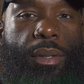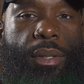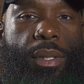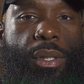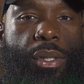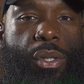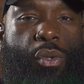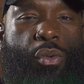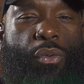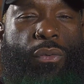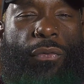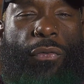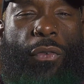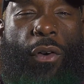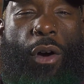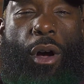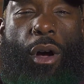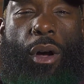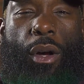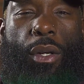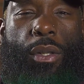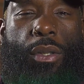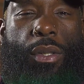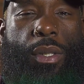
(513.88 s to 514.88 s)
Sioux
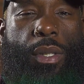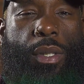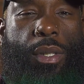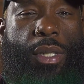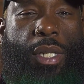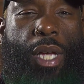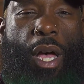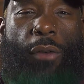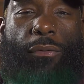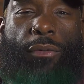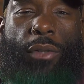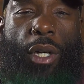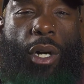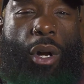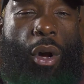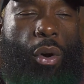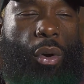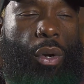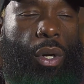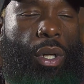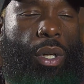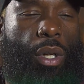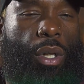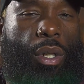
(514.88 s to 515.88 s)
Falls, South
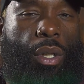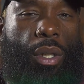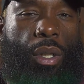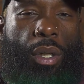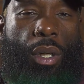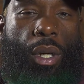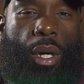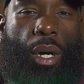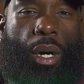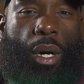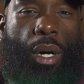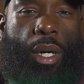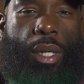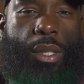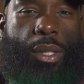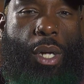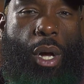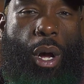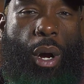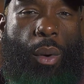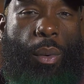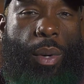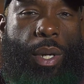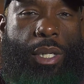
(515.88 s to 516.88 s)
Dakota has
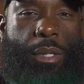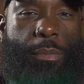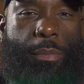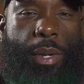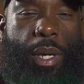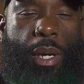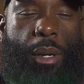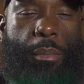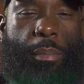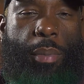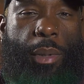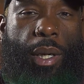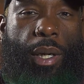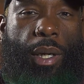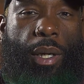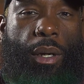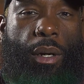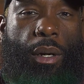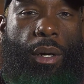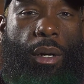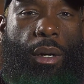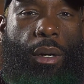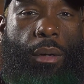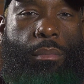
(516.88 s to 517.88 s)
always been a big
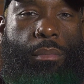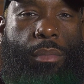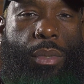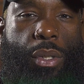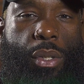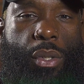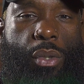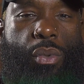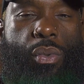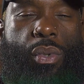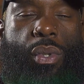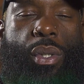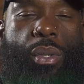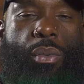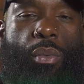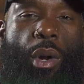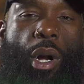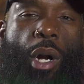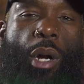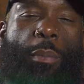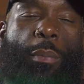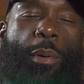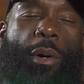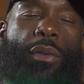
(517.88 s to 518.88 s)
Zeus
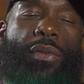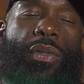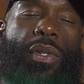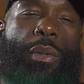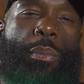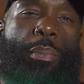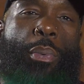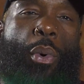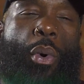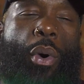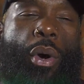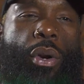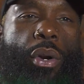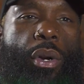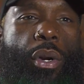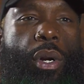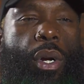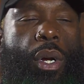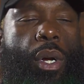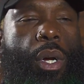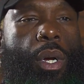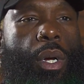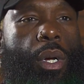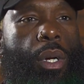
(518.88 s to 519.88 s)
Rebelwaters
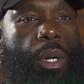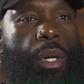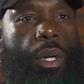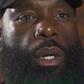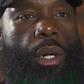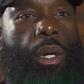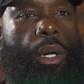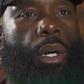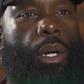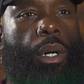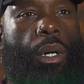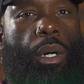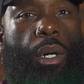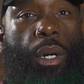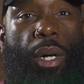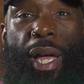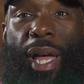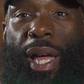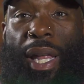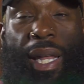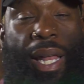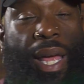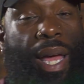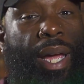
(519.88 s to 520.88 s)
supporter.
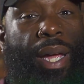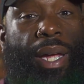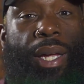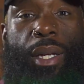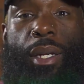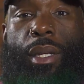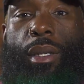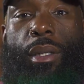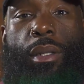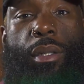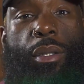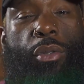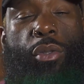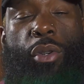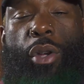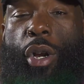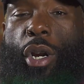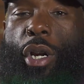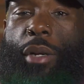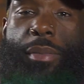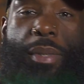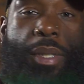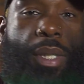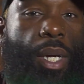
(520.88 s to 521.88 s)
LA, you know
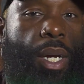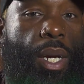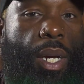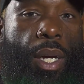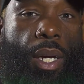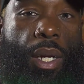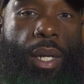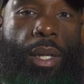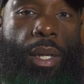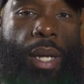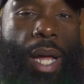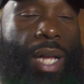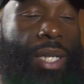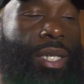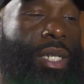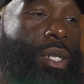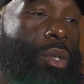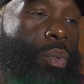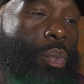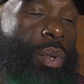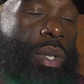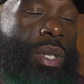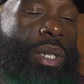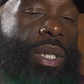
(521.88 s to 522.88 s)
what I'm saying? I
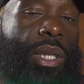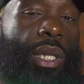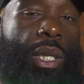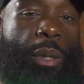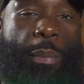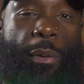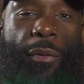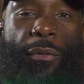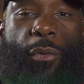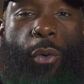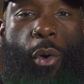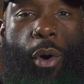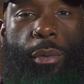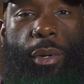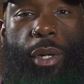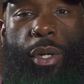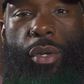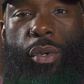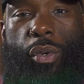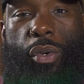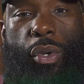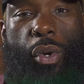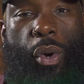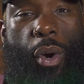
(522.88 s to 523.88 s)
just recently performed
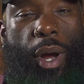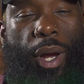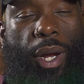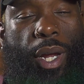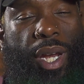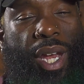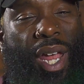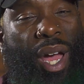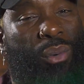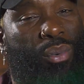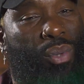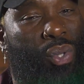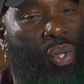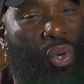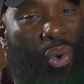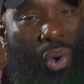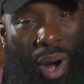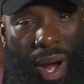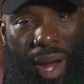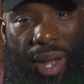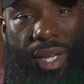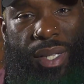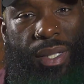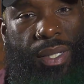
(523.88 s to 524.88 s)
in New York and that was
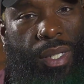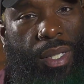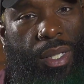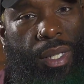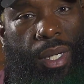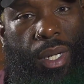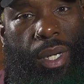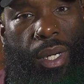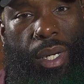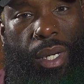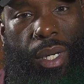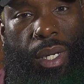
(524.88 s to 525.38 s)
crazy.